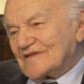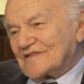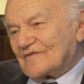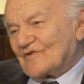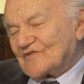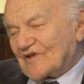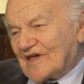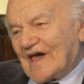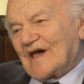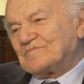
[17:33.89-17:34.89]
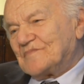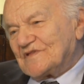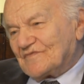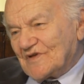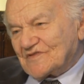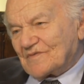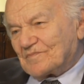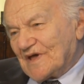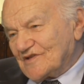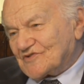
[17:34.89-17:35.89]
There was a gap between the
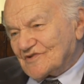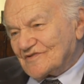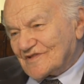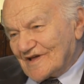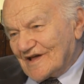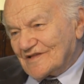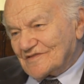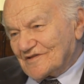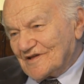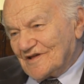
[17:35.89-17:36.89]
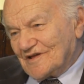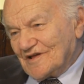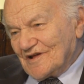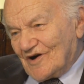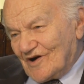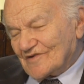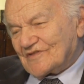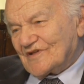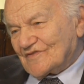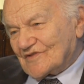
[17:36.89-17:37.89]
patient and the
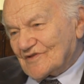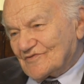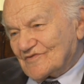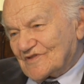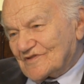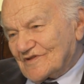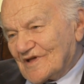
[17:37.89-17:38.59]
Heart Institute.